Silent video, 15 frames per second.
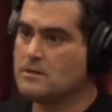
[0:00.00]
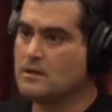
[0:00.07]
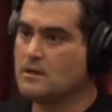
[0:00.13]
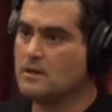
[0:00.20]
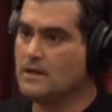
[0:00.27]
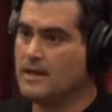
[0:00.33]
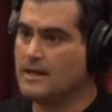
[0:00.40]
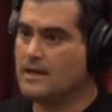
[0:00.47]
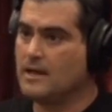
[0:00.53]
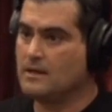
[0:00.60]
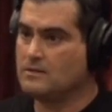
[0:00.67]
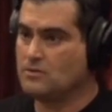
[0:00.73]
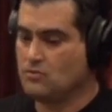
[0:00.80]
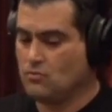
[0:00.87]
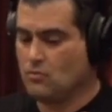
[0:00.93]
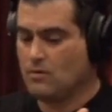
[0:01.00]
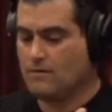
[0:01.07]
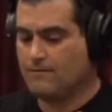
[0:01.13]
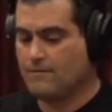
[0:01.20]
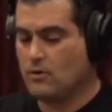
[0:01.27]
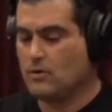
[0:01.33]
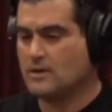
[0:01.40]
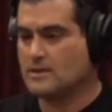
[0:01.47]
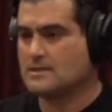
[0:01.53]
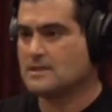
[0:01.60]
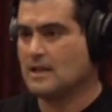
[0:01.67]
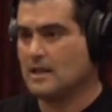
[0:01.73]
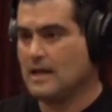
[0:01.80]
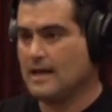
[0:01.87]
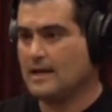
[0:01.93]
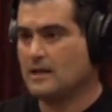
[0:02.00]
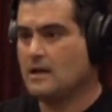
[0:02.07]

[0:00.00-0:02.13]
like to focus the light.